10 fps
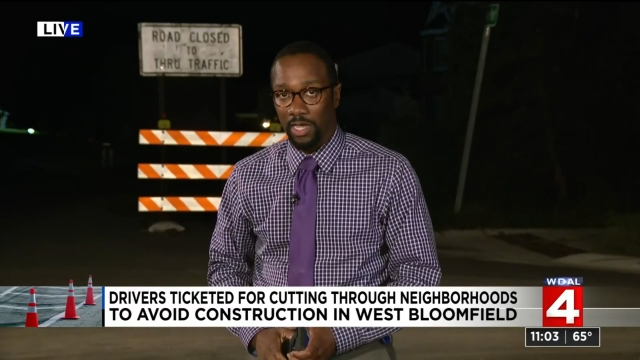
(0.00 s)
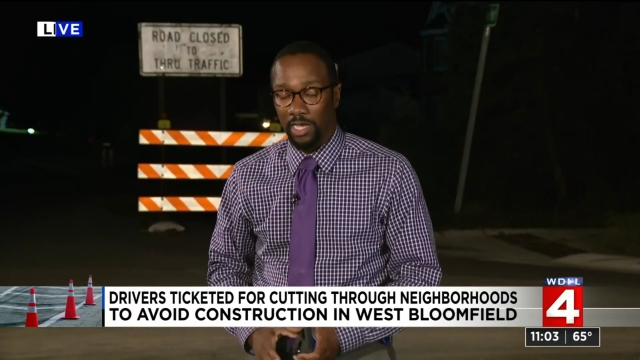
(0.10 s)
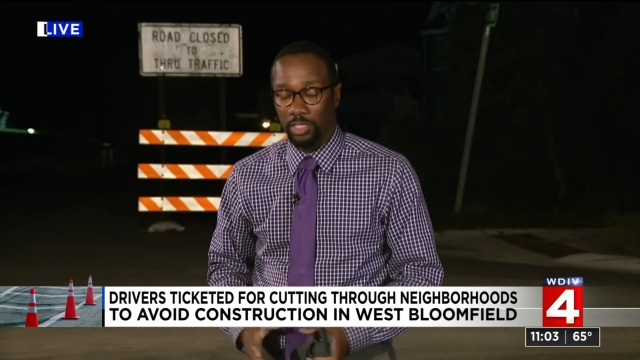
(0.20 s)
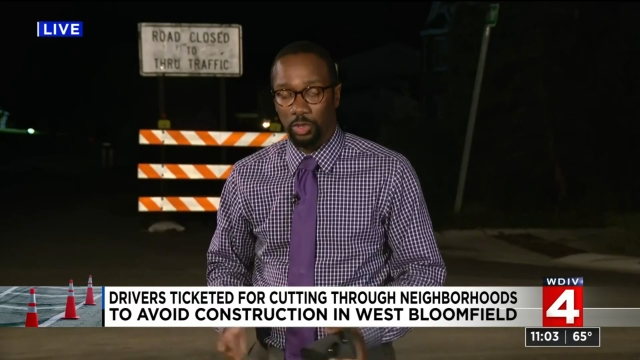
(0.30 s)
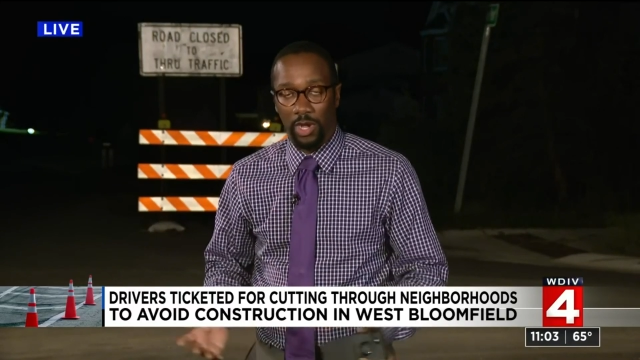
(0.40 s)

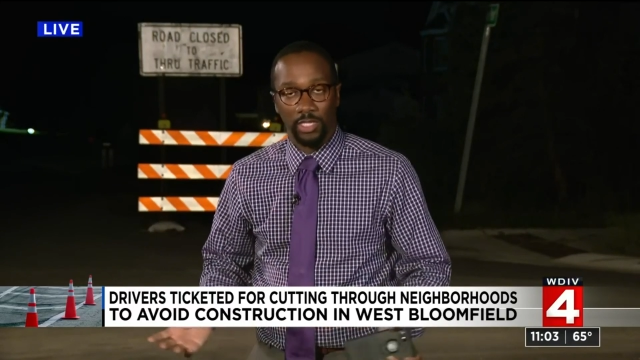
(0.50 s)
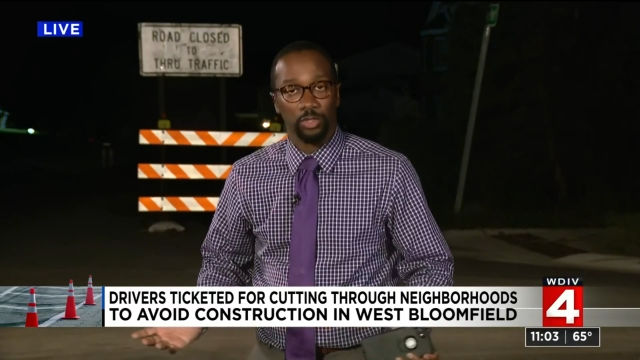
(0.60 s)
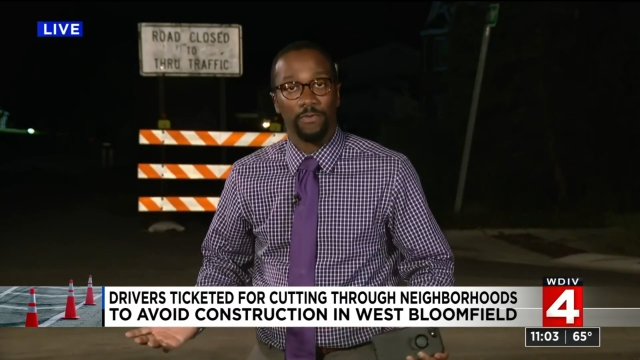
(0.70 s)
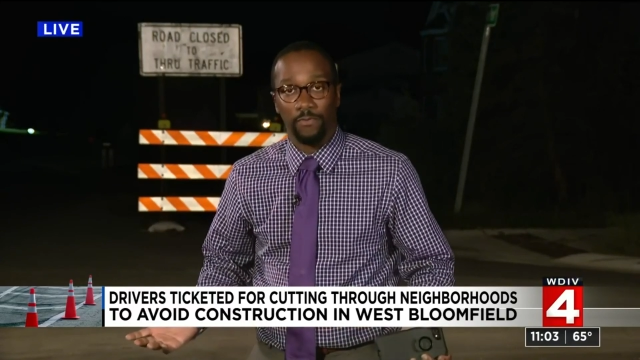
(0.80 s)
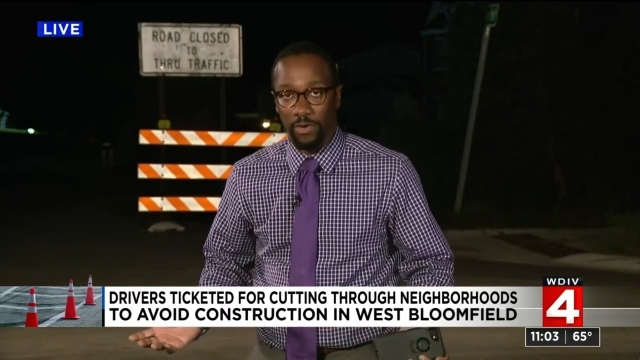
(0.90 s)
and try
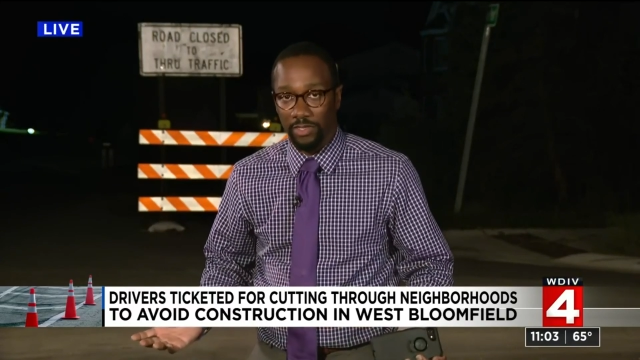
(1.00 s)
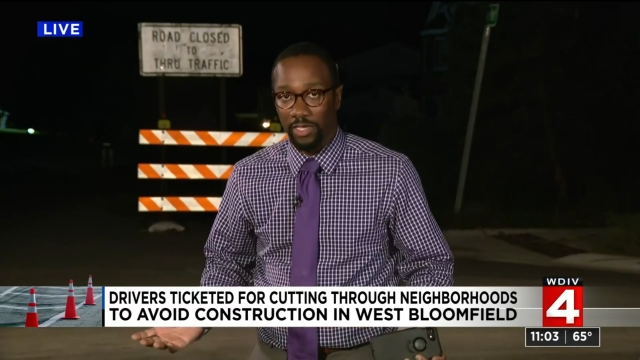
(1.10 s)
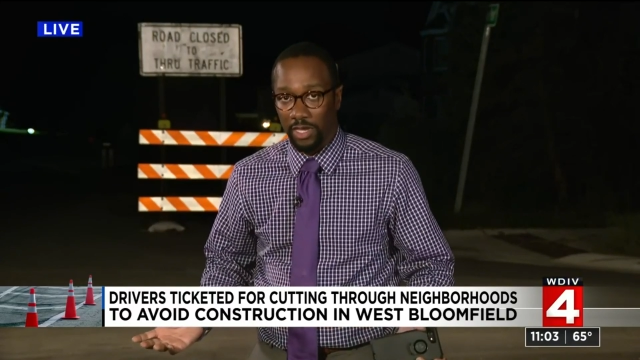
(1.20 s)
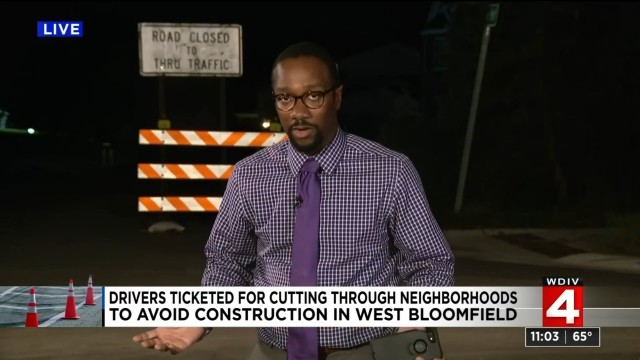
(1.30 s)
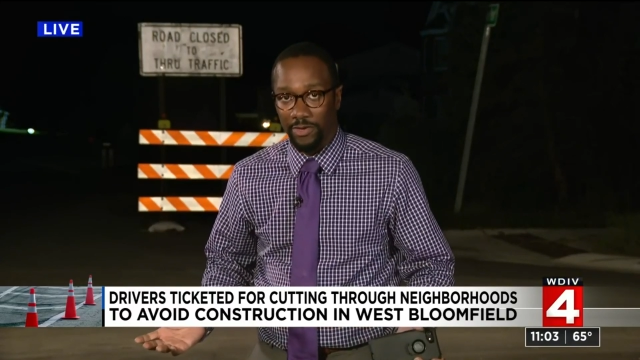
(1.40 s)
to avoid
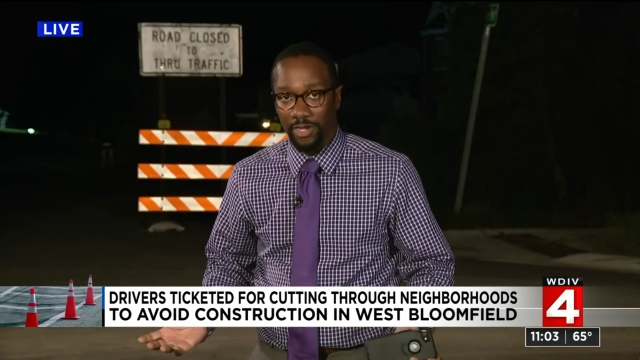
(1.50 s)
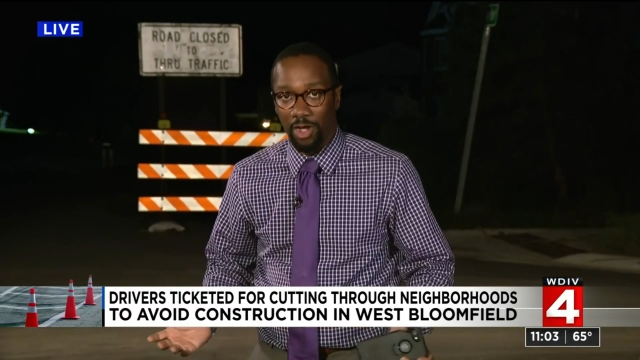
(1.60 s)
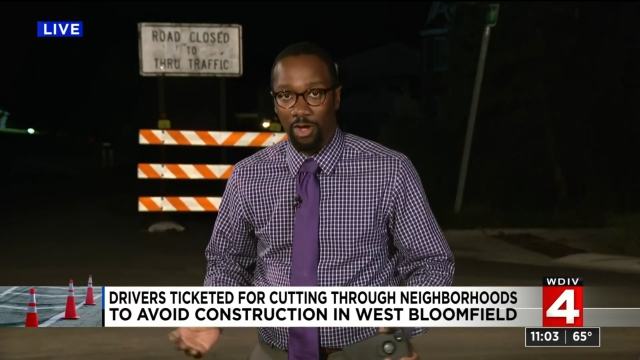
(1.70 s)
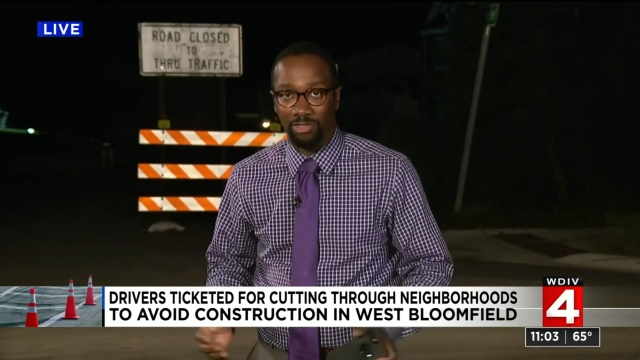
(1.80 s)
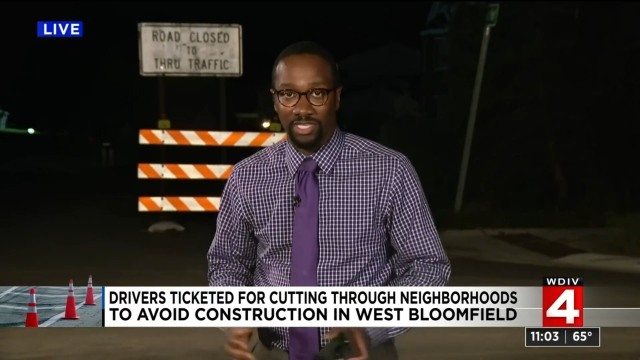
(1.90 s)
the area
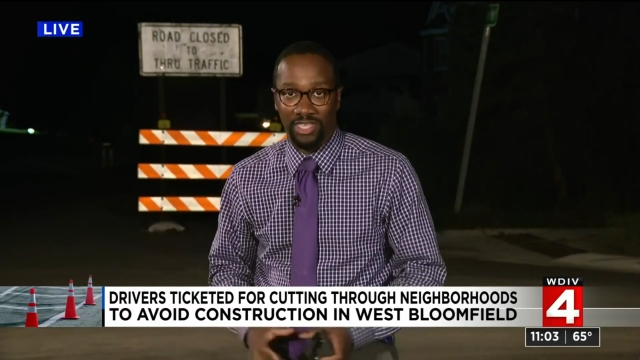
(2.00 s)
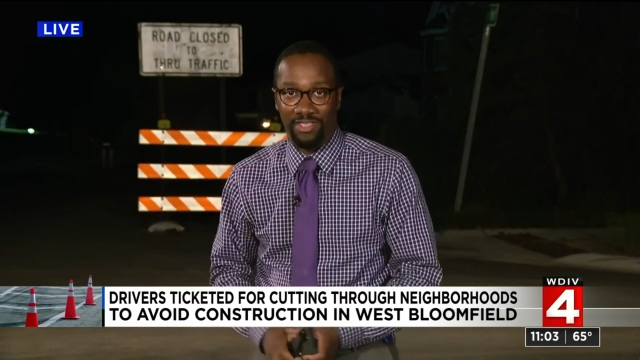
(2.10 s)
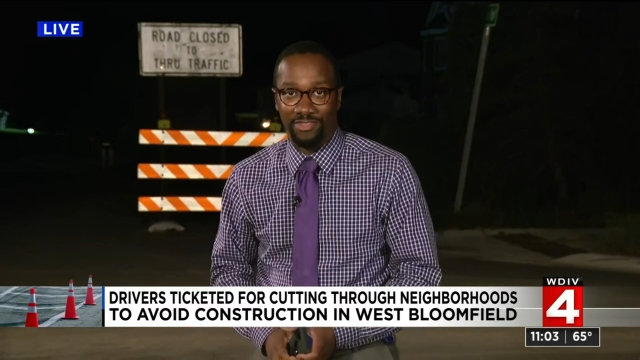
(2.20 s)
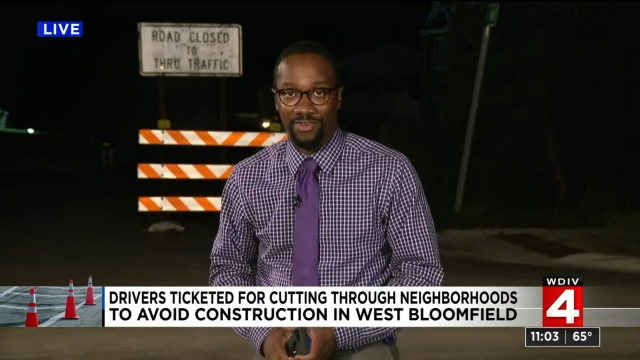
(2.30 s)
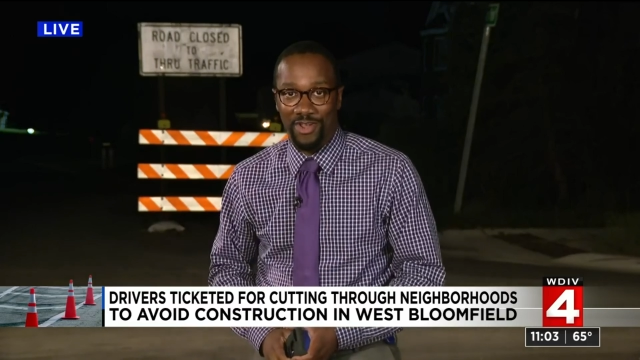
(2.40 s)
altogether.